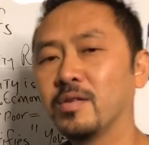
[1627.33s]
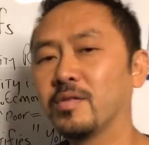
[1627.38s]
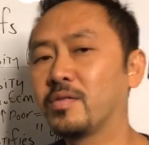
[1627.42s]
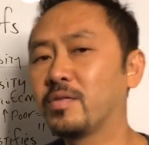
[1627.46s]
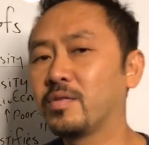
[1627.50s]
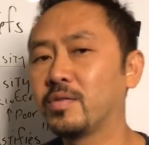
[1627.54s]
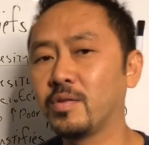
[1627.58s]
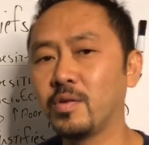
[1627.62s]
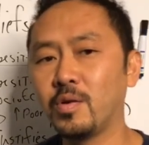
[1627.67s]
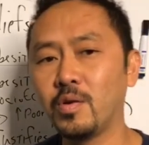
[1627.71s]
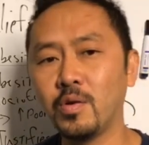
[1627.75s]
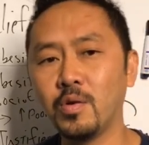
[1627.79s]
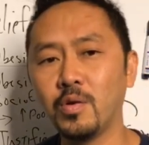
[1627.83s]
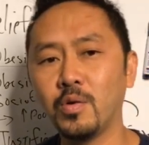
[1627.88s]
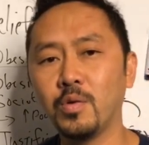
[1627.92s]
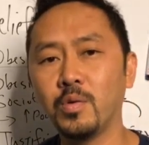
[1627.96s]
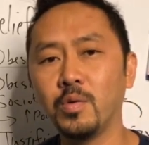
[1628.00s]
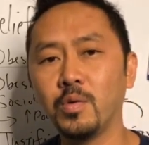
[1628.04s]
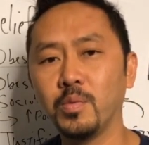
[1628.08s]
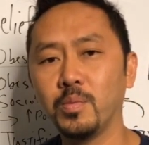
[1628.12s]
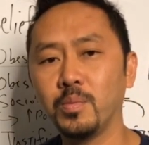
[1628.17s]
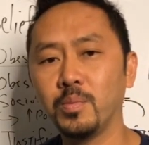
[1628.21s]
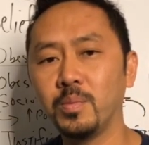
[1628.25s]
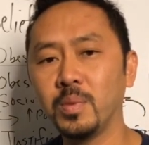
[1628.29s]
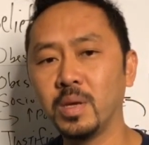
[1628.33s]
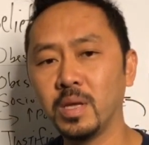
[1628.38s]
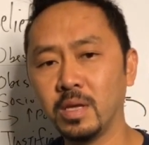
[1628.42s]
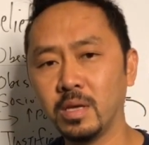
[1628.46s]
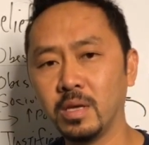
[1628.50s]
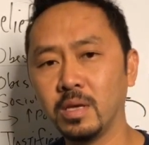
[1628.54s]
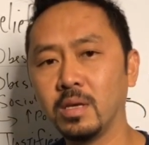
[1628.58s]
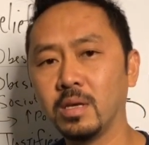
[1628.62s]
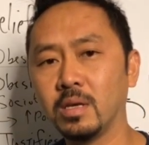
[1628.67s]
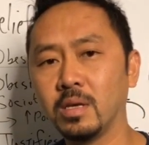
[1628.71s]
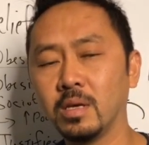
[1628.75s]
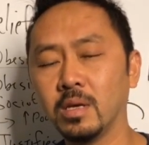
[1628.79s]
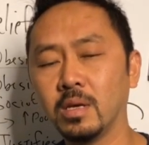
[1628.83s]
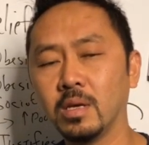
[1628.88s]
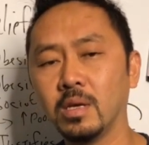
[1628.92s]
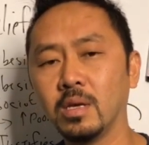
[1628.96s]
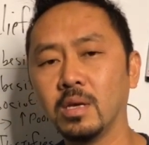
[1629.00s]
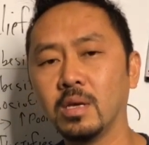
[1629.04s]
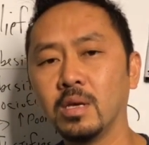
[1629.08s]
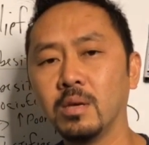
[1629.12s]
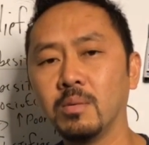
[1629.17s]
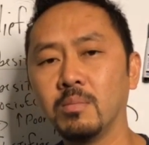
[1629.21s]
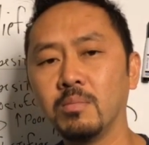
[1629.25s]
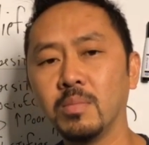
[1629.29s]
are so many
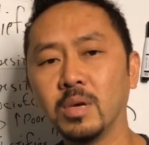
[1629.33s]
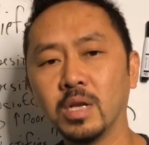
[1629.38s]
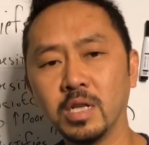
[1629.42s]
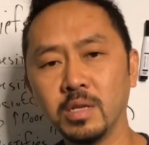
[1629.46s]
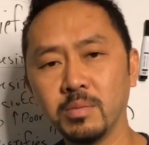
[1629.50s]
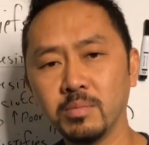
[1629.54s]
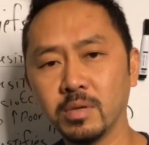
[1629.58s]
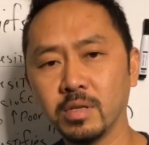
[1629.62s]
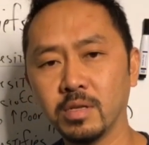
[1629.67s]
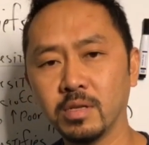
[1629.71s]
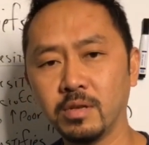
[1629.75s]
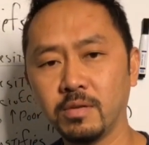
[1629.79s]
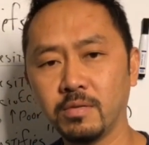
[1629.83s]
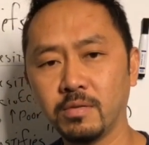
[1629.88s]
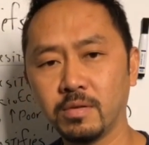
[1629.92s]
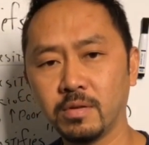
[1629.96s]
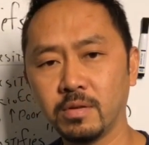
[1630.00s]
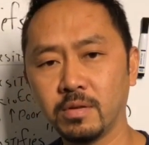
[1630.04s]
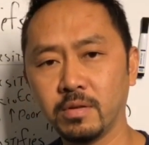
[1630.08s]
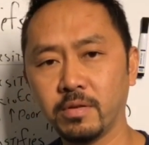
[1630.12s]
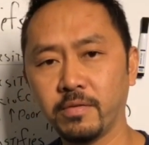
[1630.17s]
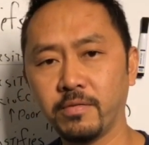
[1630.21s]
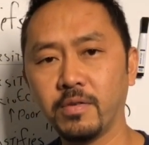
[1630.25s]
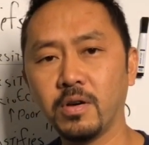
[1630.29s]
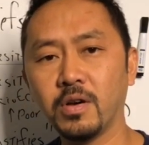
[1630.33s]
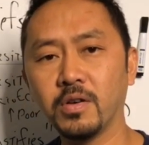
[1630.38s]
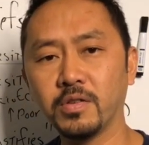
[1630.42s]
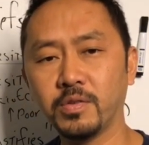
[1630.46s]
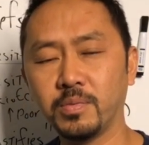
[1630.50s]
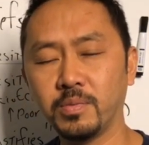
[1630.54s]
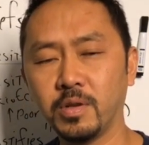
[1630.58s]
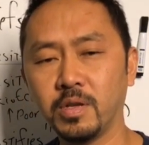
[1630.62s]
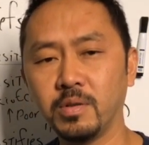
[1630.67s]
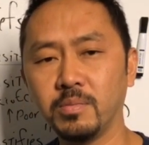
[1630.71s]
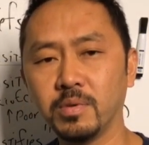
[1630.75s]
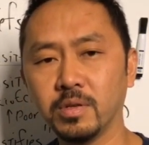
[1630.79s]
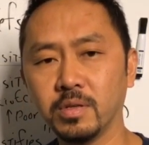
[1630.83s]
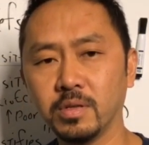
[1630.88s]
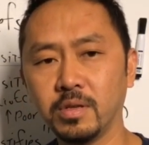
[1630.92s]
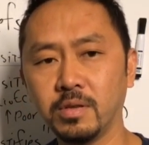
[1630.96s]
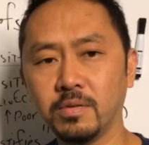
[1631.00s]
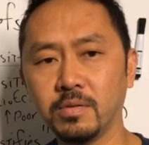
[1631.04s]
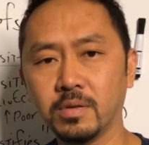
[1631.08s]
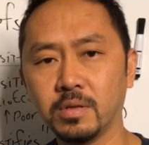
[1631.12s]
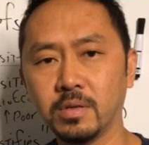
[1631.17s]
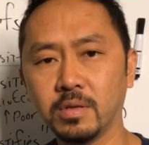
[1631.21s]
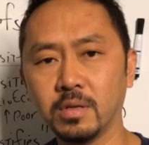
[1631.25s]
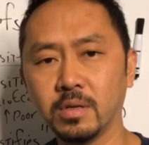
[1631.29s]
money beliefs, false money
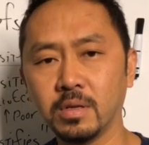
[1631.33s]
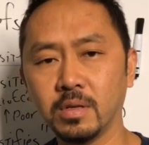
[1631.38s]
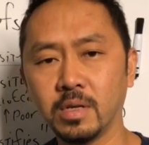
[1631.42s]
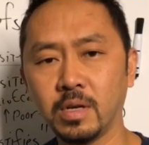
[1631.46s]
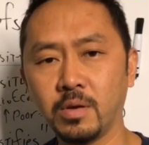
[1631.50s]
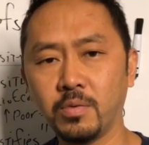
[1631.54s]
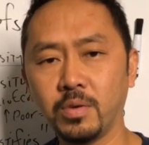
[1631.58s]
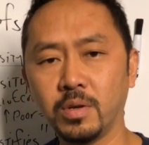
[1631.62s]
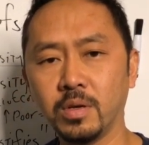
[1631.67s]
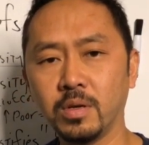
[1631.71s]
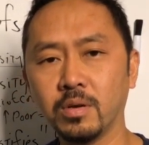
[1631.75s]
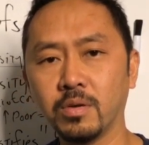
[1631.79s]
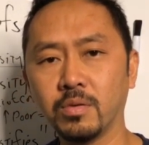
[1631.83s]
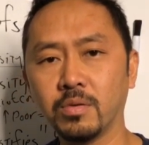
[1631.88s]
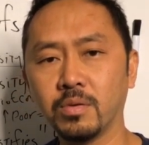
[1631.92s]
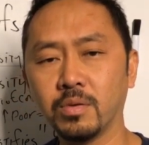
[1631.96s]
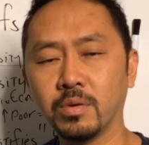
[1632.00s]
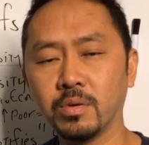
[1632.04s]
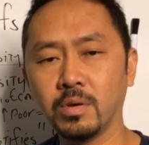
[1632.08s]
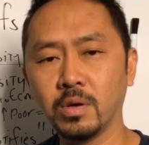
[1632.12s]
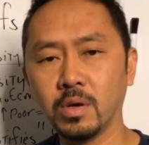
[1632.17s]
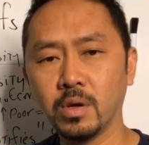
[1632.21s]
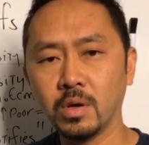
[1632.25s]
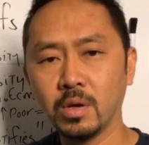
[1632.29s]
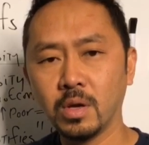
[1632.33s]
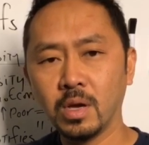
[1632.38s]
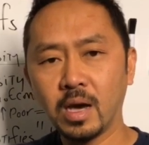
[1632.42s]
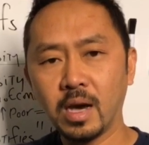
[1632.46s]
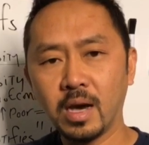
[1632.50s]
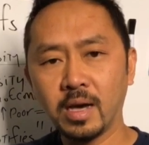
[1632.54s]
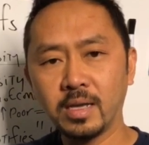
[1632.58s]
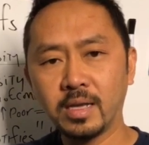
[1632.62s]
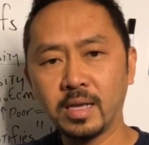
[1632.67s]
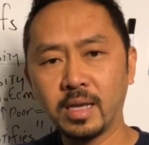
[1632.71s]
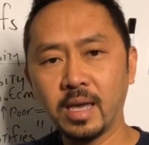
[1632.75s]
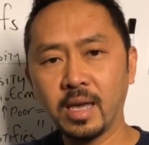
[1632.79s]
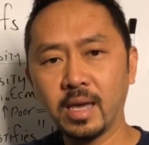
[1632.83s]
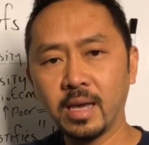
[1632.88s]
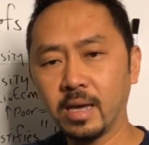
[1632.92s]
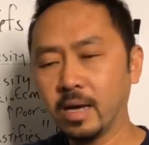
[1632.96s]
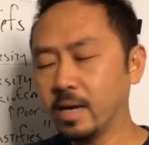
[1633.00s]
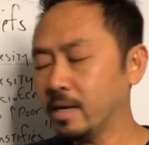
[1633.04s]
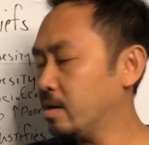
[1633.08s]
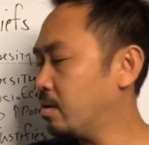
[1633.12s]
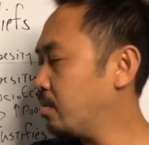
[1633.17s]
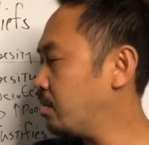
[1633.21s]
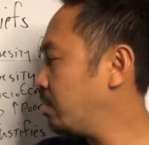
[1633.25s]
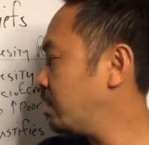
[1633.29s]
beliefs that we can go through. I
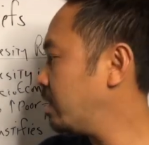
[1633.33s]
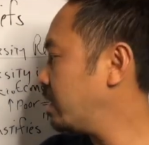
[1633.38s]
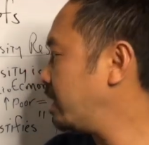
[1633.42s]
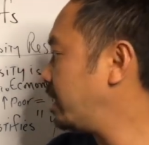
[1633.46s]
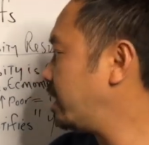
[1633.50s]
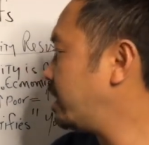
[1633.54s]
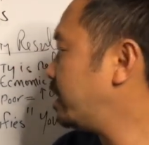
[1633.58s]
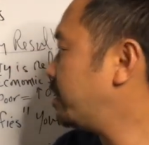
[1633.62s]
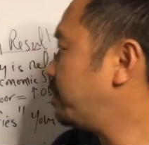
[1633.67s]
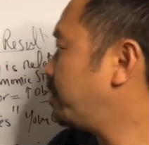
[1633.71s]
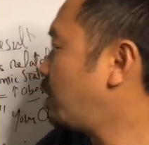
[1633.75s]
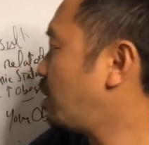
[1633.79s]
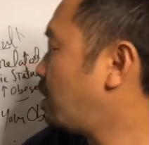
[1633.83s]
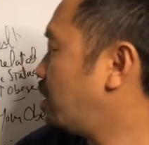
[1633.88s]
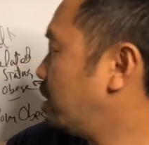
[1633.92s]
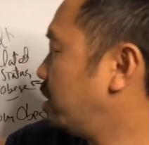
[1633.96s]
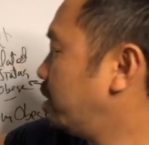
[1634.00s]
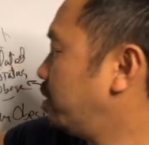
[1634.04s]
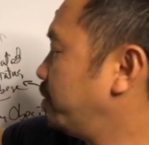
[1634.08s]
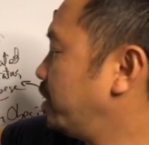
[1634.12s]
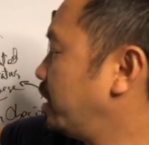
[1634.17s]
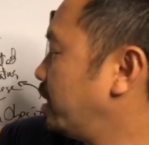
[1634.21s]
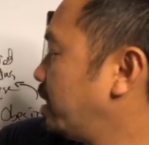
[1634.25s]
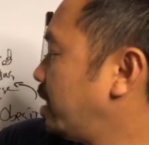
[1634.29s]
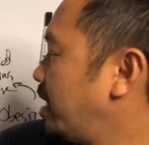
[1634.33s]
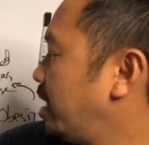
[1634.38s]
don't wanna hit them, I mean, I